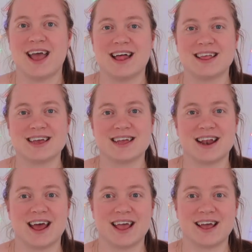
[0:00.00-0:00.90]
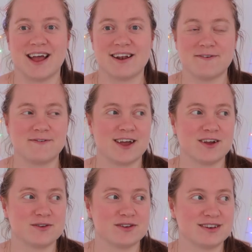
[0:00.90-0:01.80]
Alec and I kind of
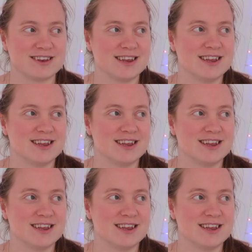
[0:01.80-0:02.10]
found